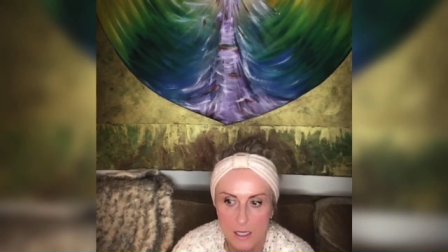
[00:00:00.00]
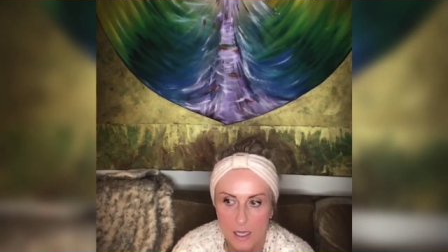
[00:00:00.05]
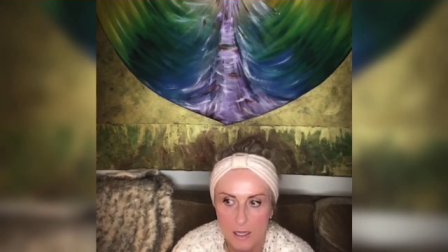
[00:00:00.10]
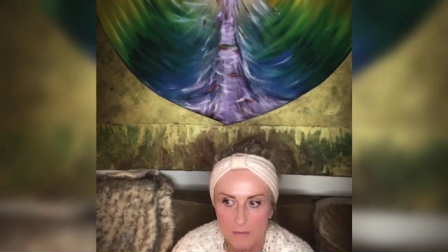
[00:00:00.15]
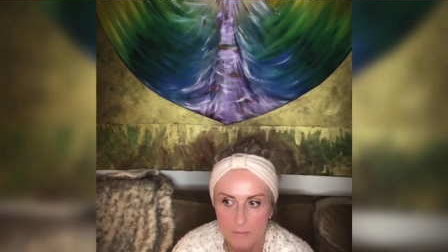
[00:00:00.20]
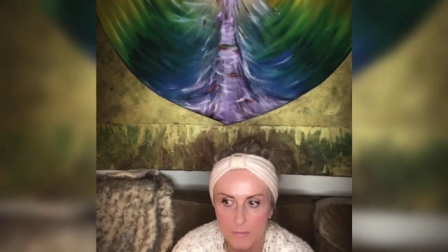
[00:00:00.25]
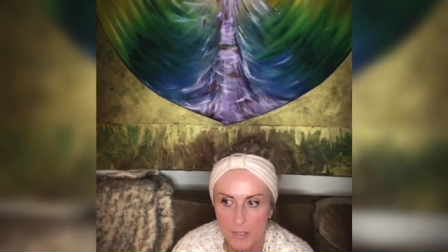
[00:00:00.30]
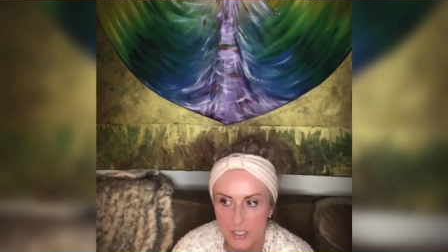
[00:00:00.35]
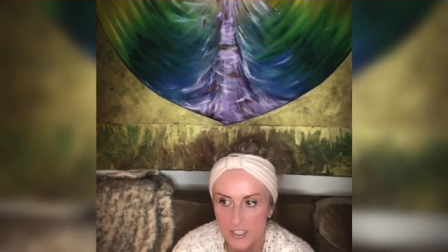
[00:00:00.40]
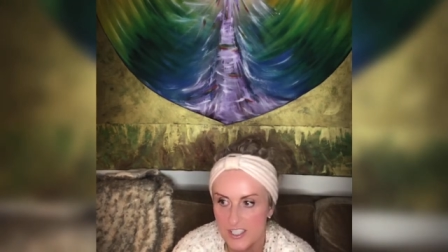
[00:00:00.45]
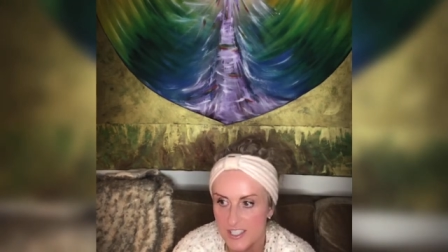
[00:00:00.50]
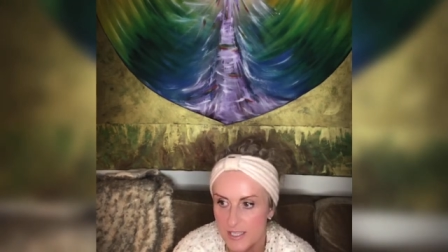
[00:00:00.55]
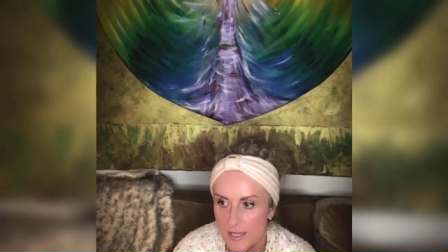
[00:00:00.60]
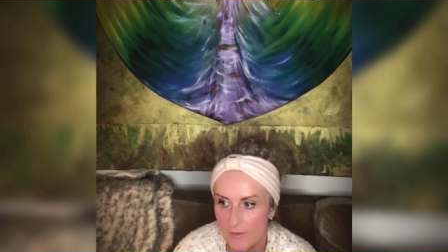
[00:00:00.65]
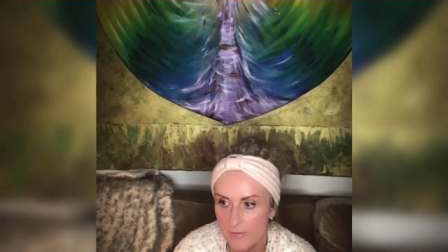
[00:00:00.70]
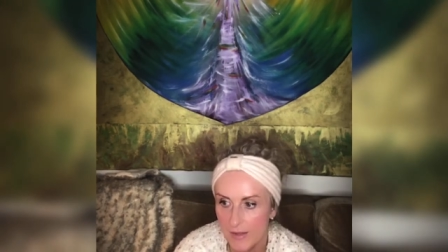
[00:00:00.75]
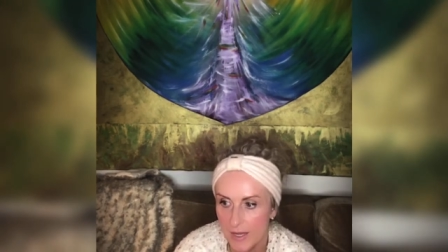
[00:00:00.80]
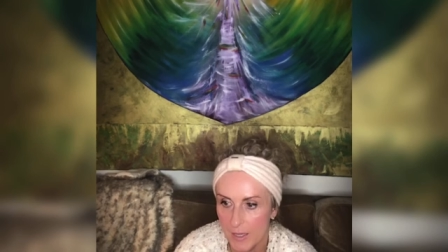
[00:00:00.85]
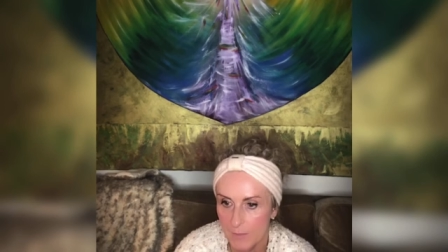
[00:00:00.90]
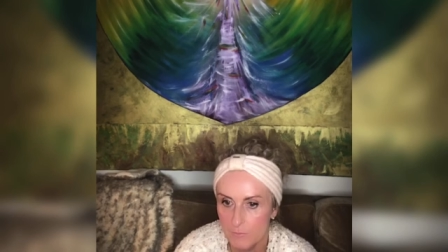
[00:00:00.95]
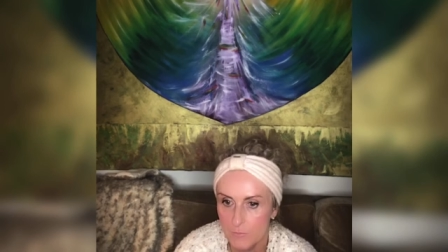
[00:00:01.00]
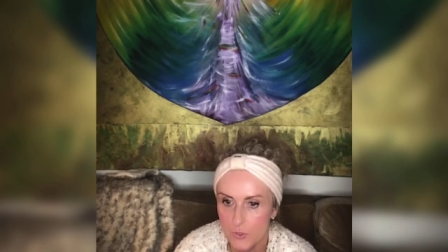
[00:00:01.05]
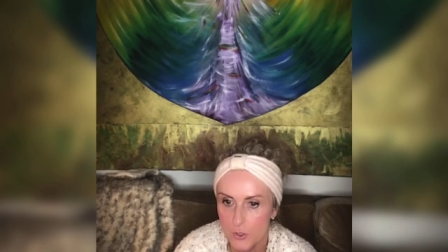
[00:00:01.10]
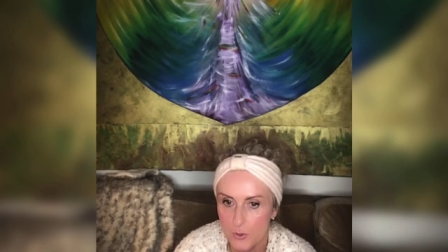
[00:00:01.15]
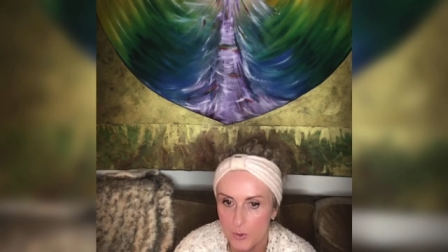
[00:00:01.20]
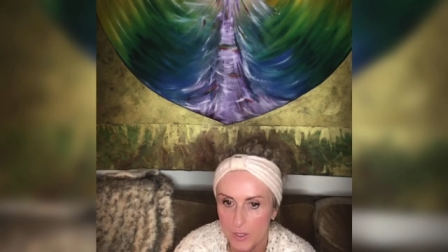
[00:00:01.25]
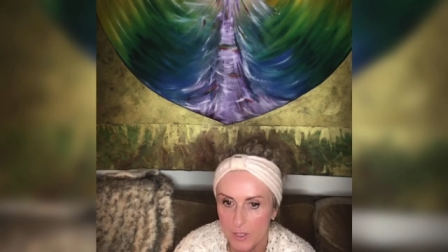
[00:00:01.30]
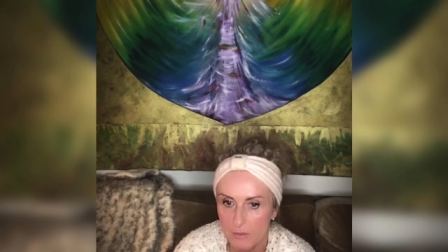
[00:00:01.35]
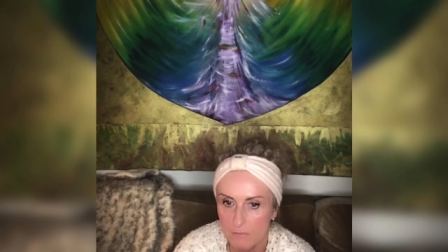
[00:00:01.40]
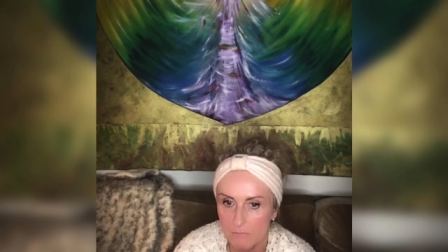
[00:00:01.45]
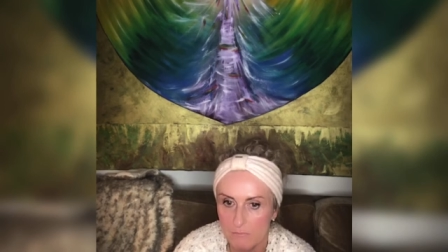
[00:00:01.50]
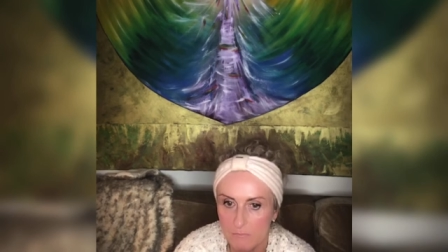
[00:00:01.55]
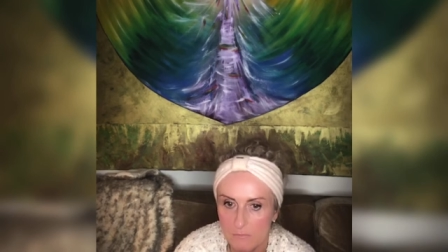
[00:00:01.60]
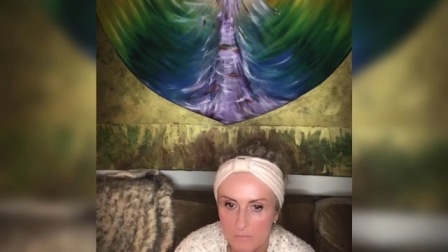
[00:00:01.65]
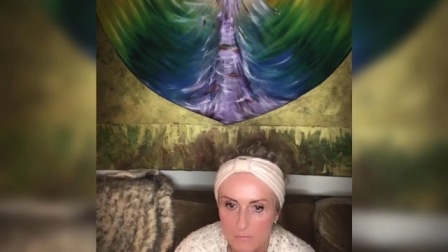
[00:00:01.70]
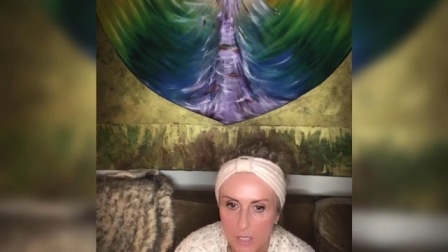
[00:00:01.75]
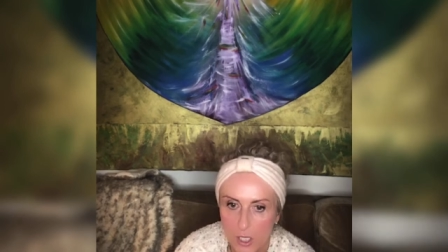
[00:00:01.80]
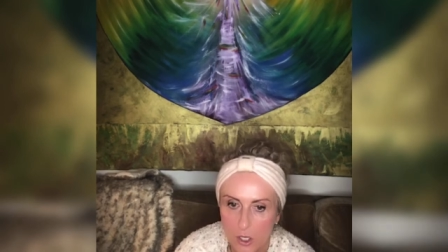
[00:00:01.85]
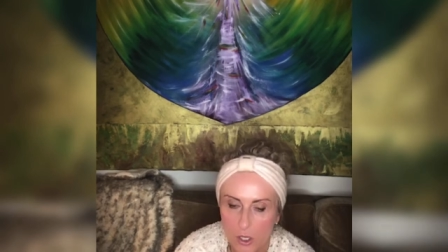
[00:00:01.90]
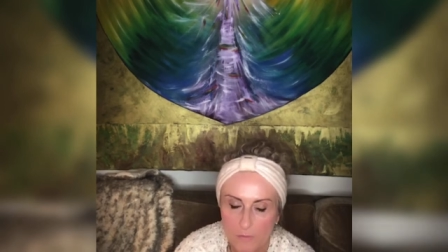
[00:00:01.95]
Personally, I'm doing
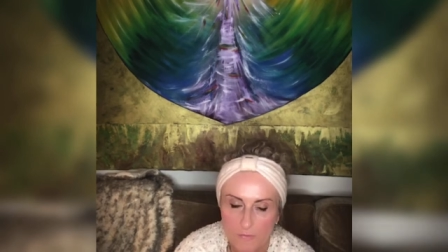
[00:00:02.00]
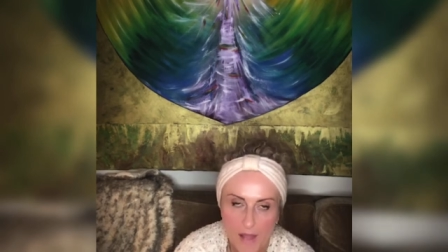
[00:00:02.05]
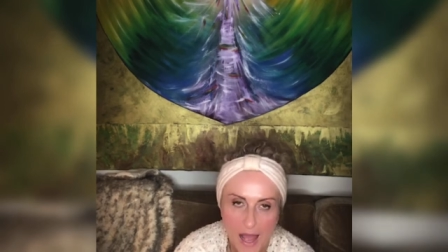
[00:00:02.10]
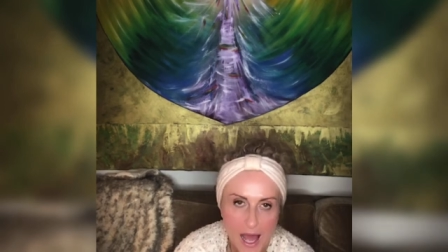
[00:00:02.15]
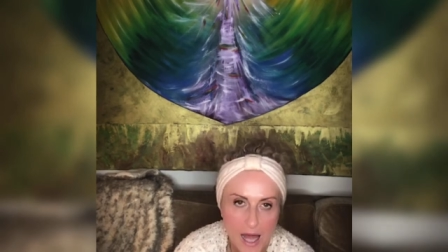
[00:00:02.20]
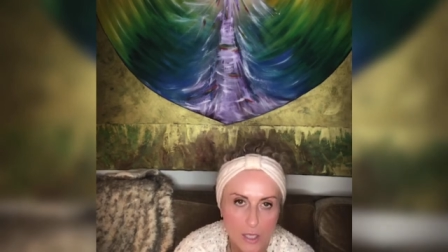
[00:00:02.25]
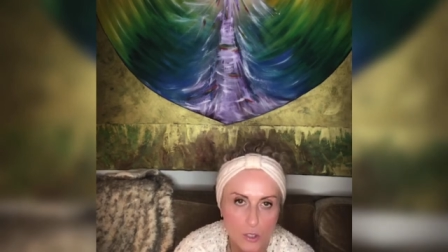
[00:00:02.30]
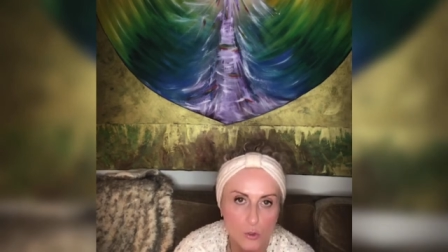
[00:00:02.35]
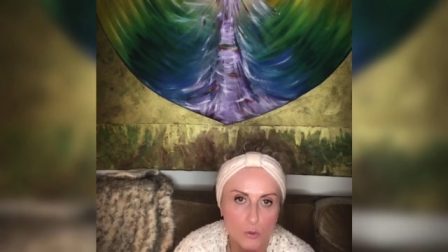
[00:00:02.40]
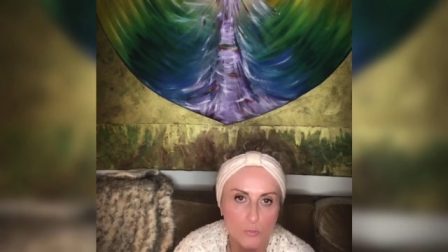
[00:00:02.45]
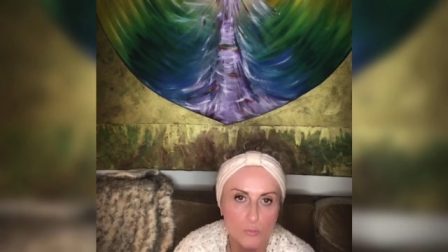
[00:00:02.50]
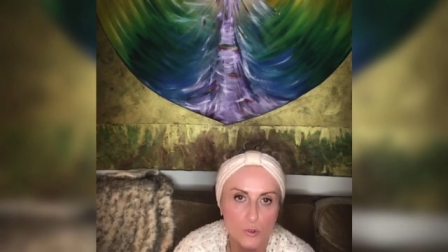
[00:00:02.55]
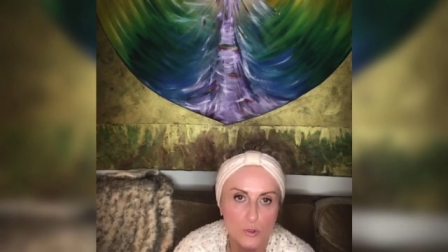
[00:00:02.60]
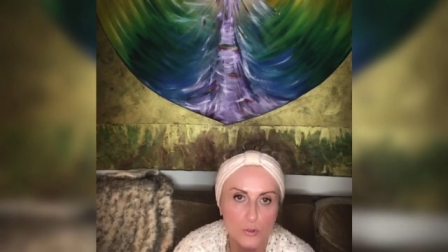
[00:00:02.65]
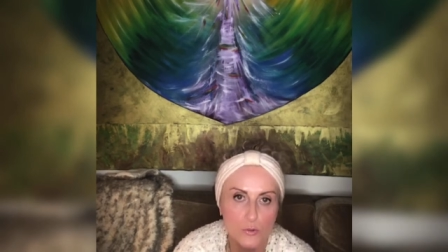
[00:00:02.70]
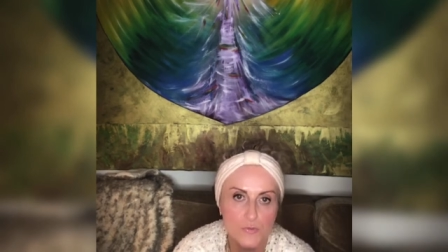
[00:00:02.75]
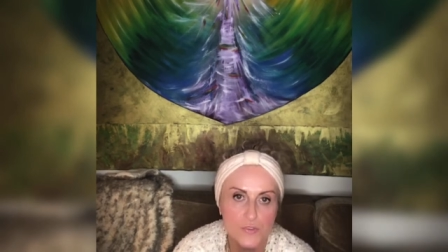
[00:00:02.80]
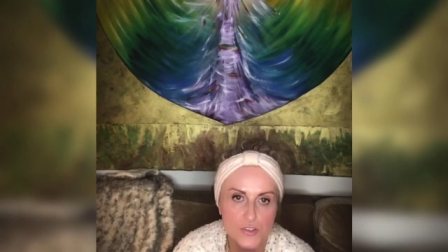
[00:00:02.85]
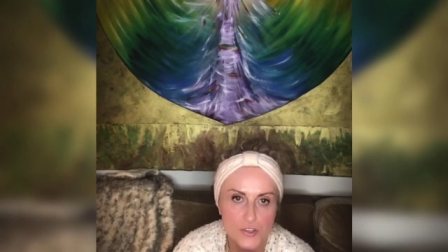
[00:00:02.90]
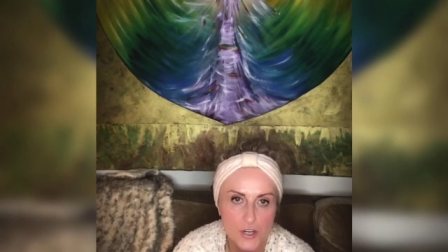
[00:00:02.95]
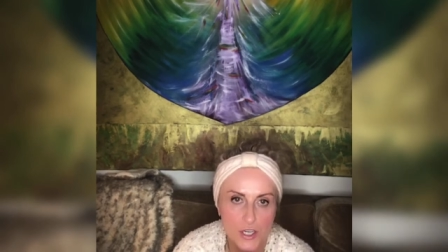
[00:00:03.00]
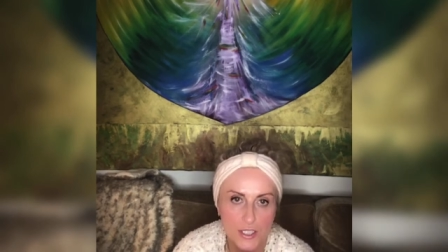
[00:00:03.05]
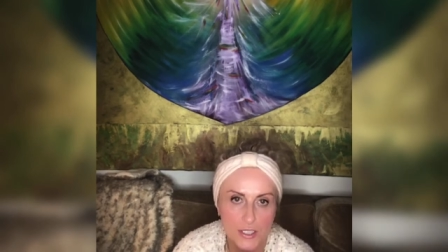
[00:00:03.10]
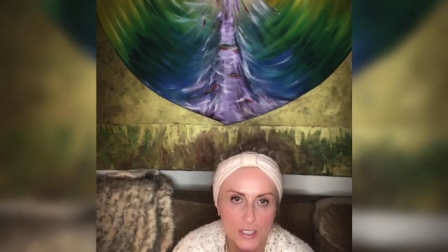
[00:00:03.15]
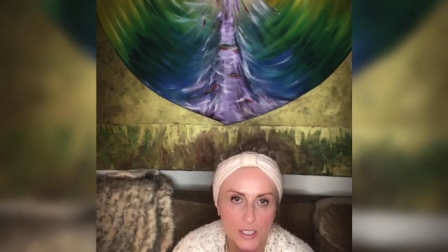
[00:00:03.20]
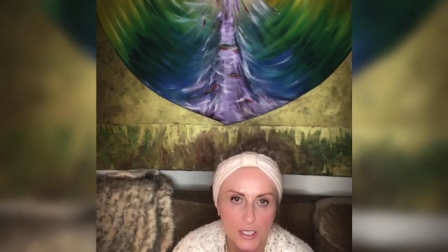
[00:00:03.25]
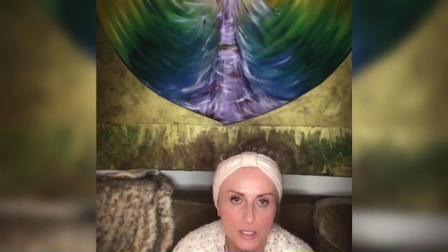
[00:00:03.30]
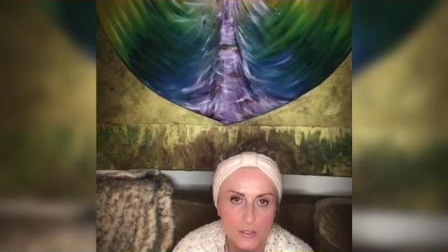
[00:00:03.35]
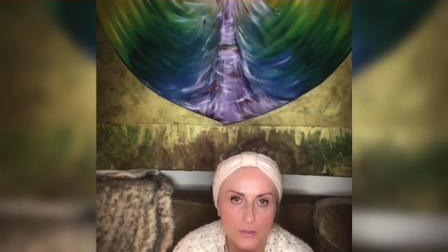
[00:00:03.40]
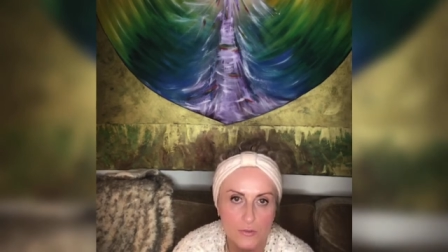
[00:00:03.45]
a lot of Aloe Moves right now,